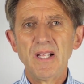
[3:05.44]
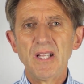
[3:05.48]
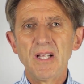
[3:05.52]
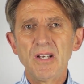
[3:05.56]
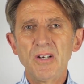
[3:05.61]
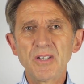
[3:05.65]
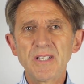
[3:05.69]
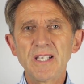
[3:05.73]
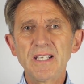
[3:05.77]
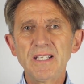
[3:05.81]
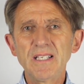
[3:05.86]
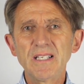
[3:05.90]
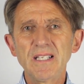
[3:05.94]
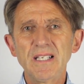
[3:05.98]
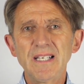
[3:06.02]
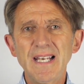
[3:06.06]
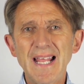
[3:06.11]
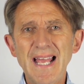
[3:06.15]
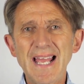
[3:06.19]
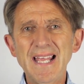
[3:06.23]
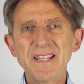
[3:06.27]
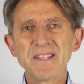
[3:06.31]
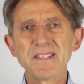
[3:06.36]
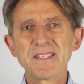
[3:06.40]
Looking at
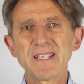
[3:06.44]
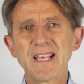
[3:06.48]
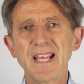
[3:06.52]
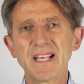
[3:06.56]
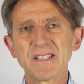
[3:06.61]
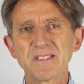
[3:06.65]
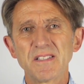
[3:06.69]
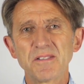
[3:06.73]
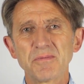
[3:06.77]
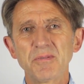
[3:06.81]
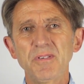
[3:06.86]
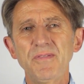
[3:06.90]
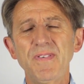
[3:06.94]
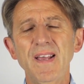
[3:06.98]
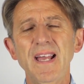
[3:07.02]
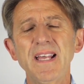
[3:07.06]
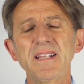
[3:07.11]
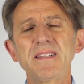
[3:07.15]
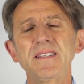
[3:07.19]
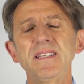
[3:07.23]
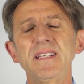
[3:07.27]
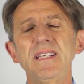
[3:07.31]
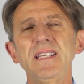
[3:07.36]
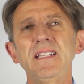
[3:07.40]
land taxes, we've
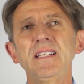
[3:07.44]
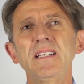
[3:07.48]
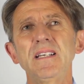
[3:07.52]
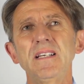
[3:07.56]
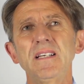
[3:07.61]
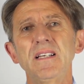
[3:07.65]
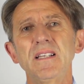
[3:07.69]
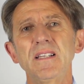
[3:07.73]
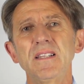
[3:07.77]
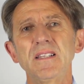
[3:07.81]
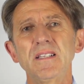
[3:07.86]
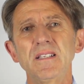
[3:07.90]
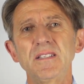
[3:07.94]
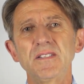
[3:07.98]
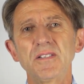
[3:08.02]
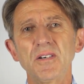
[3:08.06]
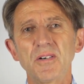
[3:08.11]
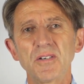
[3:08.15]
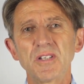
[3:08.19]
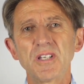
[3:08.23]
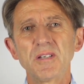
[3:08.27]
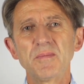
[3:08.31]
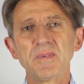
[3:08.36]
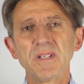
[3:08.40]
had the
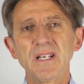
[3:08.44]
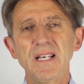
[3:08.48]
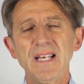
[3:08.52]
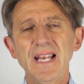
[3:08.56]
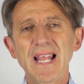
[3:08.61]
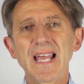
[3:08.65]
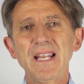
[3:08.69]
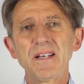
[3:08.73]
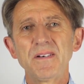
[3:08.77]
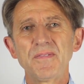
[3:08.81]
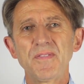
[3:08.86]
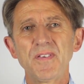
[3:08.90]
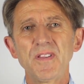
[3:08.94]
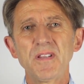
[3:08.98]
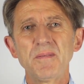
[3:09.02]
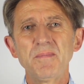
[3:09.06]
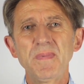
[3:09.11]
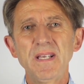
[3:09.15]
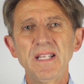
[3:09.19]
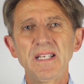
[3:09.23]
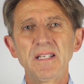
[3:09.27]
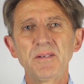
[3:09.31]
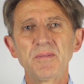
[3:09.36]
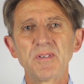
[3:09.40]
document Land for the
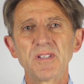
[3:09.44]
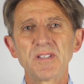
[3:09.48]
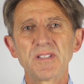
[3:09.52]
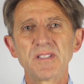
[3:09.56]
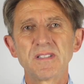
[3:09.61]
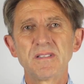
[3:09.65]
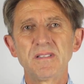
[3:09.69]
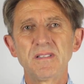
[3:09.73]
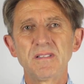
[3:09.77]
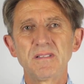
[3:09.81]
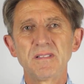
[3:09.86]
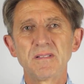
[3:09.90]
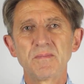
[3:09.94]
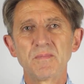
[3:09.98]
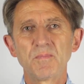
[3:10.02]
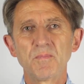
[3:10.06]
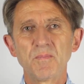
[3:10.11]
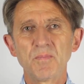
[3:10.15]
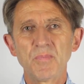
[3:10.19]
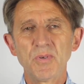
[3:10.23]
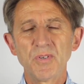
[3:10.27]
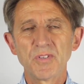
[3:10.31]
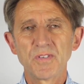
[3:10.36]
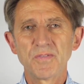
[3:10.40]
Many, which
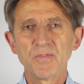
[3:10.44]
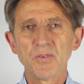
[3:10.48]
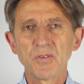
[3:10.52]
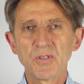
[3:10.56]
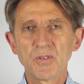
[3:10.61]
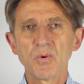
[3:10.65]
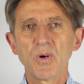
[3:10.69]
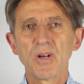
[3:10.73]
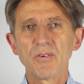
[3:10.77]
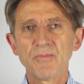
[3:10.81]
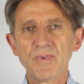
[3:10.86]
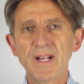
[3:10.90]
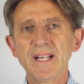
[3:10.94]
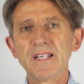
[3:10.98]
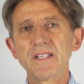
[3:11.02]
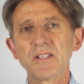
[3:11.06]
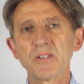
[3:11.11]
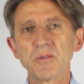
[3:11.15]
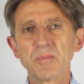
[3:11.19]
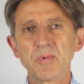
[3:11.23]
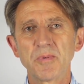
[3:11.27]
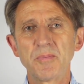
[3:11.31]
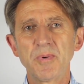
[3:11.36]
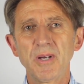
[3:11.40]
puts forward quite
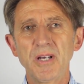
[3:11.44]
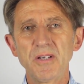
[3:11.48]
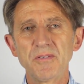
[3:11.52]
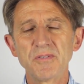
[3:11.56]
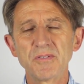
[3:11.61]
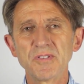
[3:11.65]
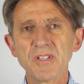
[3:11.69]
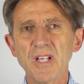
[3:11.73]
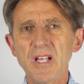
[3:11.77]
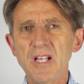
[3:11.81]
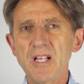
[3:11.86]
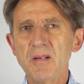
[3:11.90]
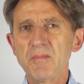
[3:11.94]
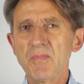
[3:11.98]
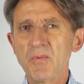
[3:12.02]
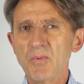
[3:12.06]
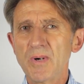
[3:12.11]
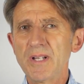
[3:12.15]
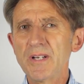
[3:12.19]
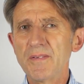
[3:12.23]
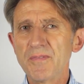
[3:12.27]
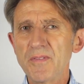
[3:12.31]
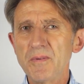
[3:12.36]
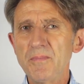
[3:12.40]
radical proposals,
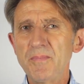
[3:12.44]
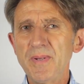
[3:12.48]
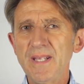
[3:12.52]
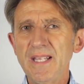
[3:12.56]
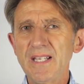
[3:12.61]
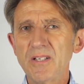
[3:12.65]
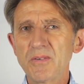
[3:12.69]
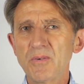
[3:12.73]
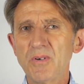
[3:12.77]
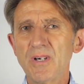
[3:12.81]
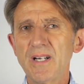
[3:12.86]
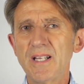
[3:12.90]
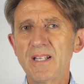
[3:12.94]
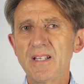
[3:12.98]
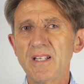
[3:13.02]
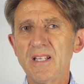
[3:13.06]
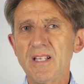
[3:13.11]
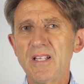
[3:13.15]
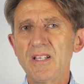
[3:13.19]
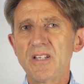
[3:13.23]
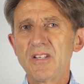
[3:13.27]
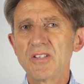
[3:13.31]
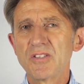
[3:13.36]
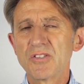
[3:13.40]
one of them being quite
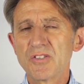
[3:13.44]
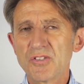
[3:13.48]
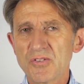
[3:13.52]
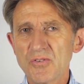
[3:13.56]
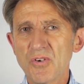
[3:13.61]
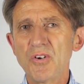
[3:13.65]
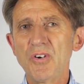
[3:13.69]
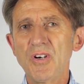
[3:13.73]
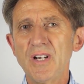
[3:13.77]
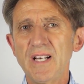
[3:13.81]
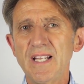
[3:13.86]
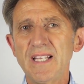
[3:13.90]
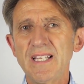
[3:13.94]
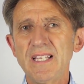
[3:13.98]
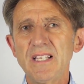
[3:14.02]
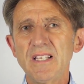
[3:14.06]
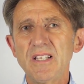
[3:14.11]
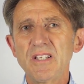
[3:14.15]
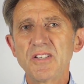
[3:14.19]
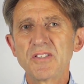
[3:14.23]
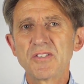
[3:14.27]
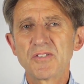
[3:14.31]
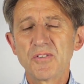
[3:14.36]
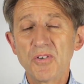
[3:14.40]

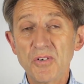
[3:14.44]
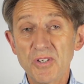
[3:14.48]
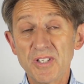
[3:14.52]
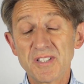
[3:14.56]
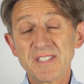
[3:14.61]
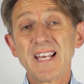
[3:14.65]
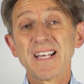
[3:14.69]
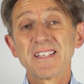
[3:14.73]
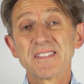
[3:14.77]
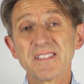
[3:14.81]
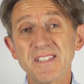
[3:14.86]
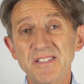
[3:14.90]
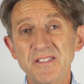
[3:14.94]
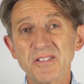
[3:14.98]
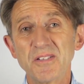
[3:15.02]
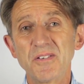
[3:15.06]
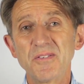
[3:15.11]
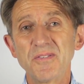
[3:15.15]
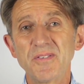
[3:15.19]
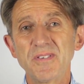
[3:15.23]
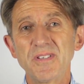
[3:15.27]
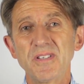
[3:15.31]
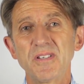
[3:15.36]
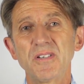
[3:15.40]
stronger taxes
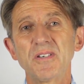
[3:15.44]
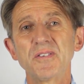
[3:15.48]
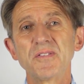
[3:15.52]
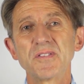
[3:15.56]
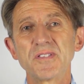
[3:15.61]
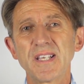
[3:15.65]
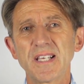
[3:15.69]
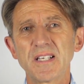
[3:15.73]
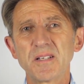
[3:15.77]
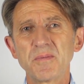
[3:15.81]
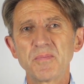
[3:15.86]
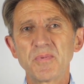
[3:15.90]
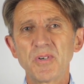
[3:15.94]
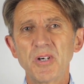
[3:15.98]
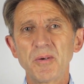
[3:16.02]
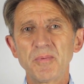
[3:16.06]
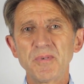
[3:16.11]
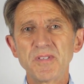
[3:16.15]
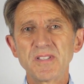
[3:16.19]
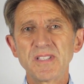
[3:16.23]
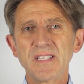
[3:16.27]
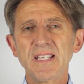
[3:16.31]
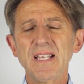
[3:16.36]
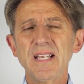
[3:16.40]
on second
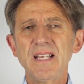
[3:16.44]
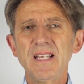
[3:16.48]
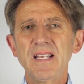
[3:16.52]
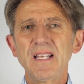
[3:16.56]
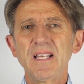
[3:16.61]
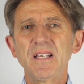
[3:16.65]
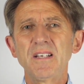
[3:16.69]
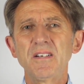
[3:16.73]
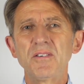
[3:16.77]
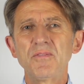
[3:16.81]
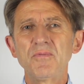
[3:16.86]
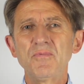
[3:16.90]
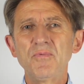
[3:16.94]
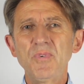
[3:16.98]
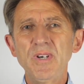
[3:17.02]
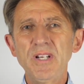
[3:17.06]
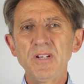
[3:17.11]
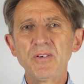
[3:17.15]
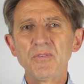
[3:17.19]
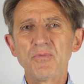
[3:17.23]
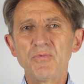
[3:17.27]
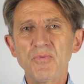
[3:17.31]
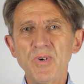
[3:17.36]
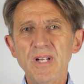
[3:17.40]
property, and a
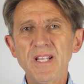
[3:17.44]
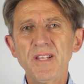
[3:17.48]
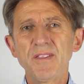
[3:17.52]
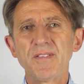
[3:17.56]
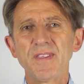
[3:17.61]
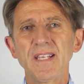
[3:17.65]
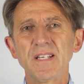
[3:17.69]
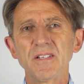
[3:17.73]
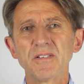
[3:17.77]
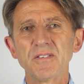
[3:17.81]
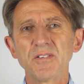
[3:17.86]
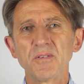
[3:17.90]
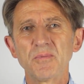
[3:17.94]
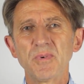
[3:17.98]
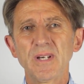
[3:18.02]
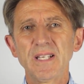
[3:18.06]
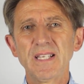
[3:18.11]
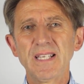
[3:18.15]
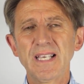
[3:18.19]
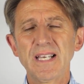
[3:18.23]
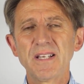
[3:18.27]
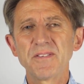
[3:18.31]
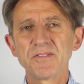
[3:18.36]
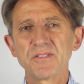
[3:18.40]
real rethink on the way
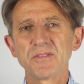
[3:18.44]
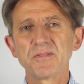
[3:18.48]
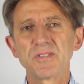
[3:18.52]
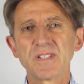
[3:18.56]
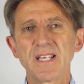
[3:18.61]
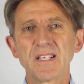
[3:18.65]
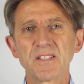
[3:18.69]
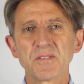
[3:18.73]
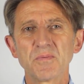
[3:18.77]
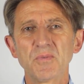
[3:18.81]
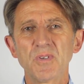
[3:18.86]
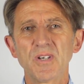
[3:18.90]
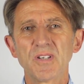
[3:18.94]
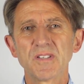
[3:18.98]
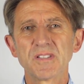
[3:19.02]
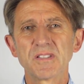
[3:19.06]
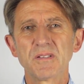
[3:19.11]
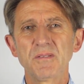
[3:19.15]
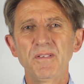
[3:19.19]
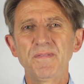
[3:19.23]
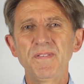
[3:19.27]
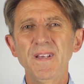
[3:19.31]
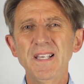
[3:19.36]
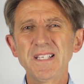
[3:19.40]
council tax works.
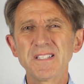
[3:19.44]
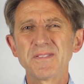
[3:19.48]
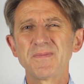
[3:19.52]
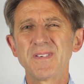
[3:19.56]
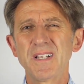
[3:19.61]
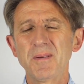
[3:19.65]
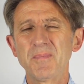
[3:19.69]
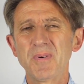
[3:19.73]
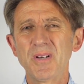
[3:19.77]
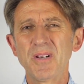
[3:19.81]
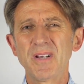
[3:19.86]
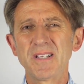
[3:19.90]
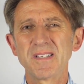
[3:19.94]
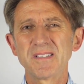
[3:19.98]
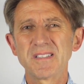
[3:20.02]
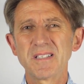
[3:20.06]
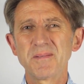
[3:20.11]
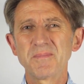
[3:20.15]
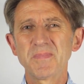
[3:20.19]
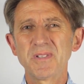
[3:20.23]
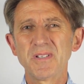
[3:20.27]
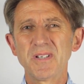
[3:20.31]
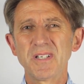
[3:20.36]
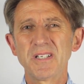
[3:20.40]
So effectively applying
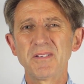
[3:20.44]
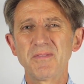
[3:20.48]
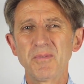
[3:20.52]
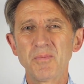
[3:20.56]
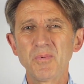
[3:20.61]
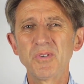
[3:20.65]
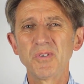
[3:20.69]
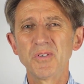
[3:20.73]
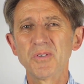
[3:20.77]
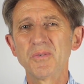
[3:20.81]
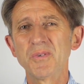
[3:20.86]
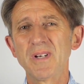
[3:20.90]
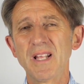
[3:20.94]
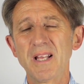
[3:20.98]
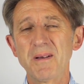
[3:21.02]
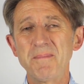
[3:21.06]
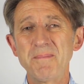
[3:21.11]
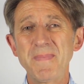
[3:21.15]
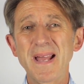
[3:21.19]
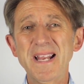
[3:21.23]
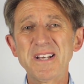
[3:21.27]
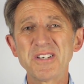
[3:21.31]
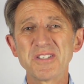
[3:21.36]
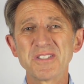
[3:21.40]
some kind of, I wouldn't call it a
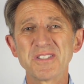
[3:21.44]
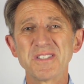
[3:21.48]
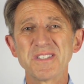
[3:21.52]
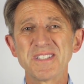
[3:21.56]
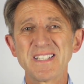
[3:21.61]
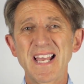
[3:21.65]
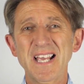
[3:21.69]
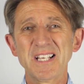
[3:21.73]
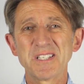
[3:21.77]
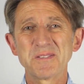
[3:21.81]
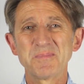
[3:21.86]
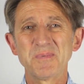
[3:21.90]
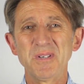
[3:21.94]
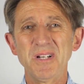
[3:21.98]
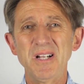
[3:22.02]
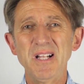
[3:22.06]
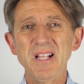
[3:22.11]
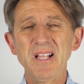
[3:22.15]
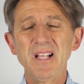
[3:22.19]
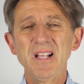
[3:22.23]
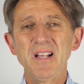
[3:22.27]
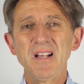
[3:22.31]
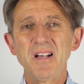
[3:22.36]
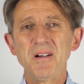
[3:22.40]
mansion tax, but
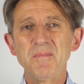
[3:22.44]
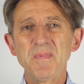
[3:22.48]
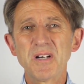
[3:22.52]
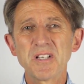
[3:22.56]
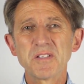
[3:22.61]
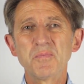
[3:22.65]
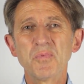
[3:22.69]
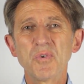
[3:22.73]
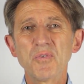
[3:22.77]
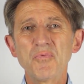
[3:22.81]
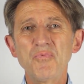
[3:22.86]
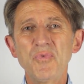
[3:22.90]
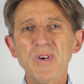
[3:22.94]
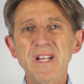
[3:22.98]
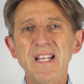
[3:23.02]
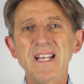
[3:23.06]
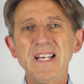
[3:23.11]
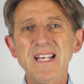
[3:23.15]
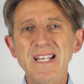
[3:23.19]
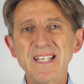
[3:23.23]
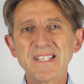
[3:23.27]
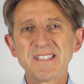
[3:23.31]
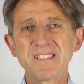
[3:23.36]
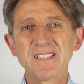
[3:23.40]
a much more
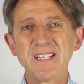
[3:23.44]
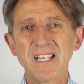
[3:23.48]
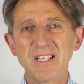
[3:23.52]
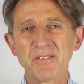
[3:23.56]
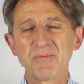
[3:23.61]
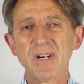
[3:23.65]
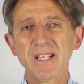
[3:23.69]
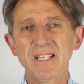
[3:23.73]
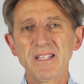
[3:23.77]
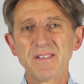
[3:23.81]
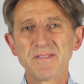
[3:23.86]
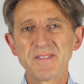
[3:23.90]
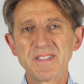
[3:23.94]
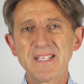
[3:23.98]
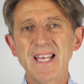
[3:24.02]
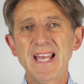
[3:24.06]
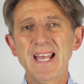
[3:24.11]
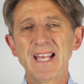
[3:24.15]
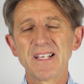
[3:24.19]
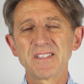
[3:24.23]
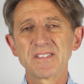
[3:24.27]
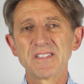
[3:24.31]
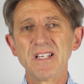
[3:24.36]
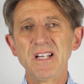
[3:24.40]
realistic rate of
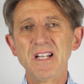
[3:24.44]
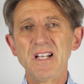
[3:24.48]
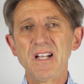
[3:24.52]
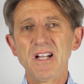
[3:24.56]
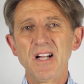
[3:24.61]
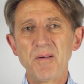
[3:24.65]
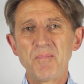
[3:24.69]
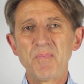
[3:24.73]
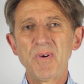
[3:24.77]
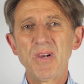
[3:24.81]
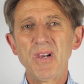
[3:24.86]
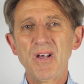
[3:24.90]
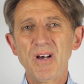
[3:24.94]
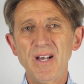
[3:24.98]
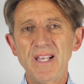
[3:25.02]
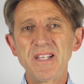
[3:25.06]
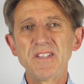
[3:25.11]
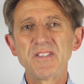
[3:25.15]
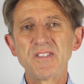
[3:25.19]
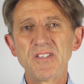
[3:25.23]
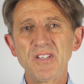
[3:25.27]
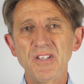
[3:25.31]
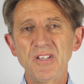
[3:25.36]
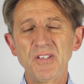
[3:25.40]
tax
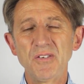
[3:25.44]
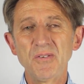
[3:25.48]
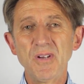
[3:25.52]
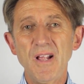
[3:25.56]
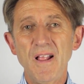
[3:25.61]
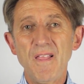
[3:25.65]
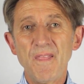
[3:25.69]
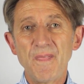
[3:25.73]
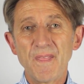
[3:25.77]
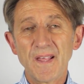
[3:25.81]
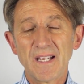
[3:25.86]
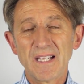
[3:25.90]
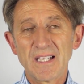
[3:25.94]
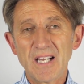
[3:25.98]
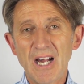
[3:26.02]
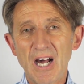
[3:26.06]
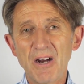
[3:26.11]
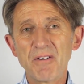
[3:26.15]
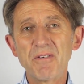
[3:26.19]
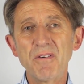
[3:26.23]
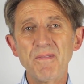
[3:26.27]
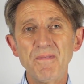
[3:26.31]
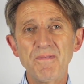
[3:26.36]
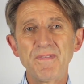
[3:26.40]
applied to the
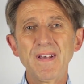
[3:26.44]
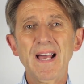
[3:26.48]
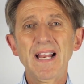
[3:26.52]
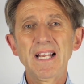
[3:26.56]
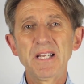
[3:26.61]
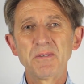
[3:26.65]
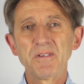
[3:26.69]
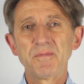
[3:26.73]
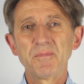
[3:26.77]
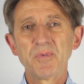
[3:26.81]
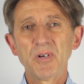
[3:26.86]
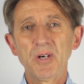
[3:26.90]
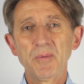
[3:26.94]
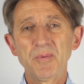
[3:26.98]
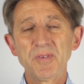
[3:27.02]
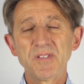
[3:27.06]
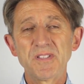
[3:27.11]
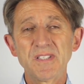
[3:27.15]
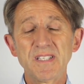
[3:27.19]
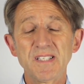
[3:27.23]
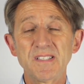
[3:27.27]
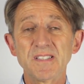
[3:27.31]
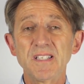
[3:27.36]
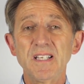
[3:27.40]
current value of
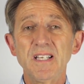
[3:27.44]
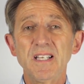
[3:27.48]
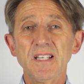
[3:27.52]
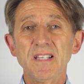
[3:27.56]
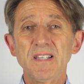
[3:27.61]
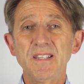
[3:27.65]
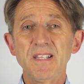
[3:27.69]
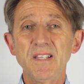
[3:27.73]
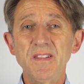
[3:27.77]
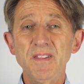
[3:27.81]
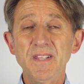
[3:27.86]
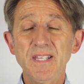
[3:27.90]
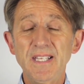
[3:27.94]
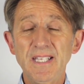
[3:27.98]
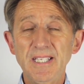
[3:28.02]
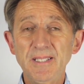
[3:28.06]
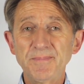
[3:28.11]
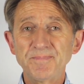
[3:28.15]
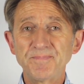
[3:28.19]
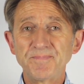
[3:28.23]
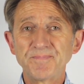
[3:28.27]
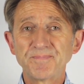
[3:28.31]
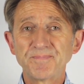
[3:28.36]
properties than the